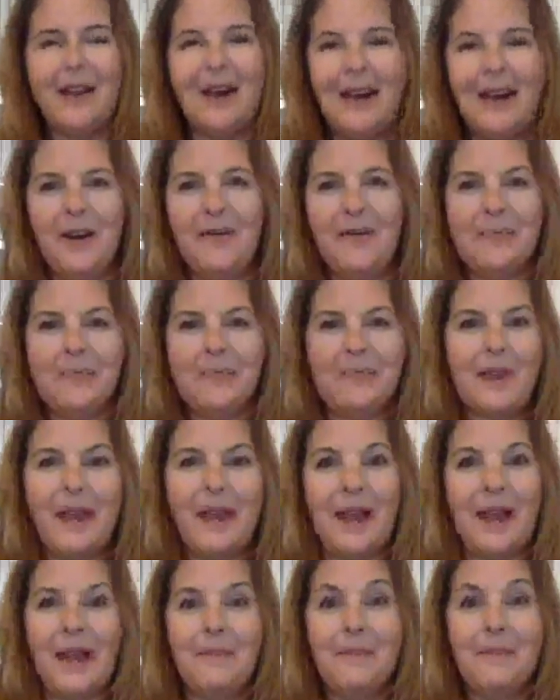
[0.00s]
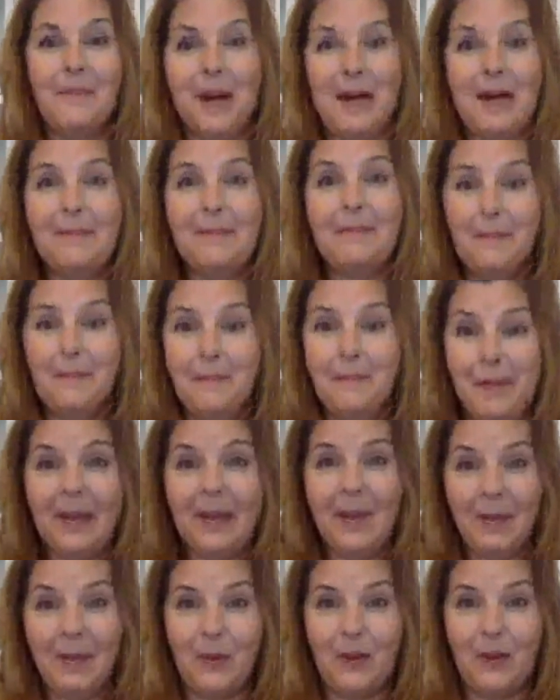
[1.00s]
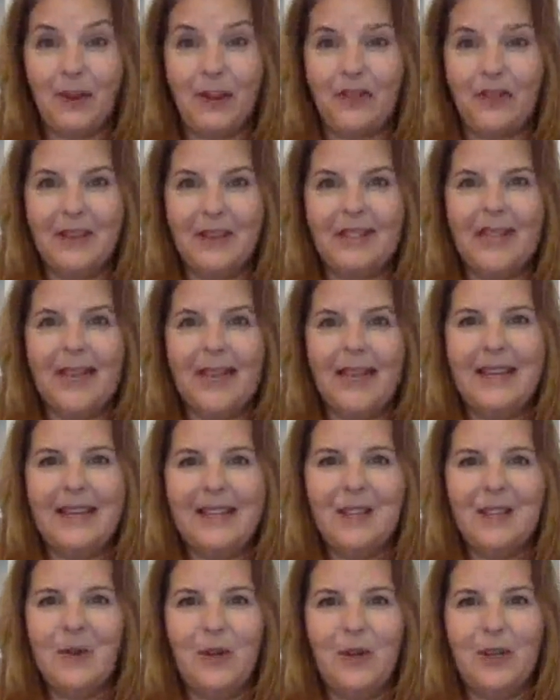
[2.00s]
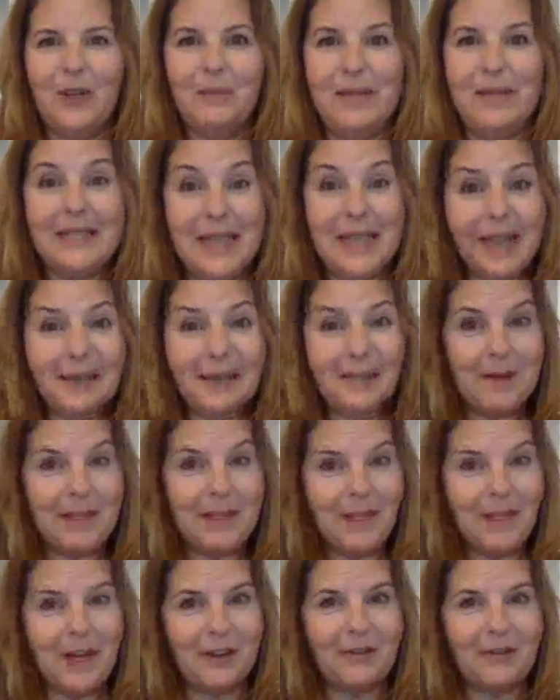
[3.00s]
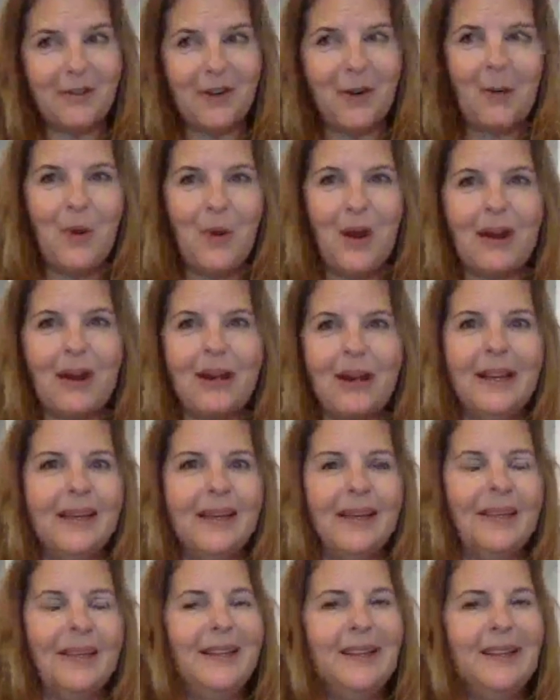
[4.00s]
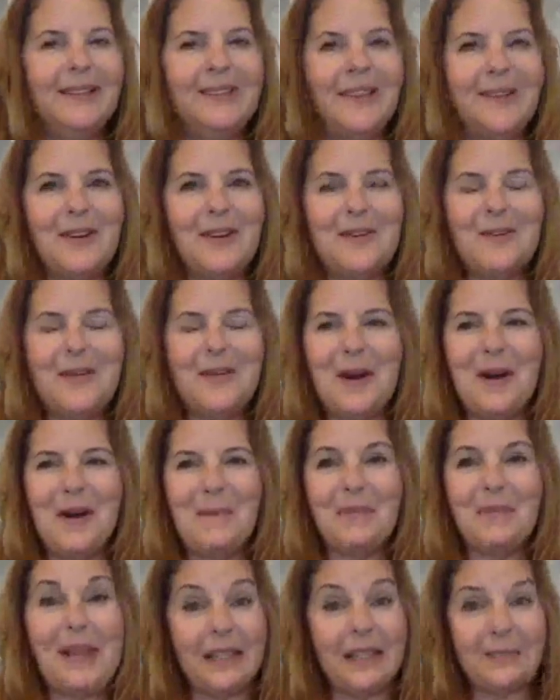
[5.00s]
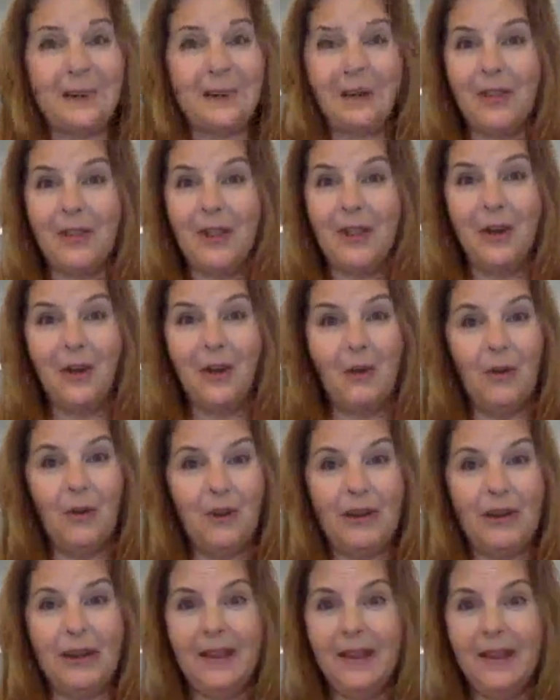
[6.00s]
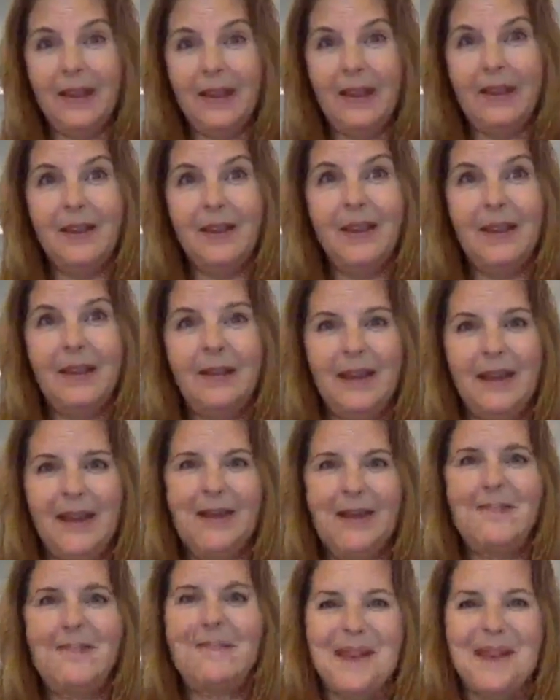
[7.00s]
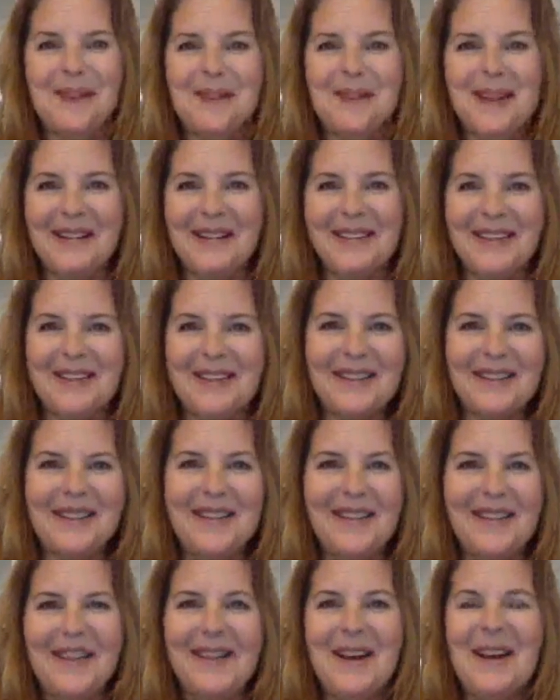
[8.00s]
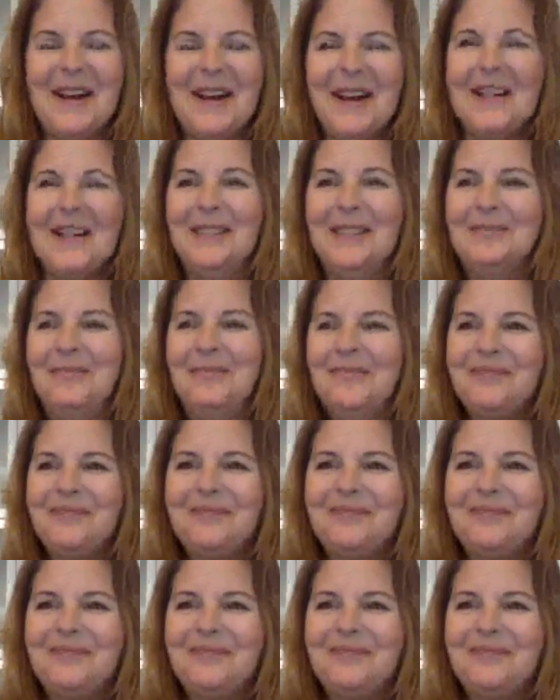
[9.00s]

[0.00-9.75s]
Uh, my big thrill of the day is going to be taking my dog for a walk. So um, that's about the only. grand dog. Yeah, my grand dog. Um,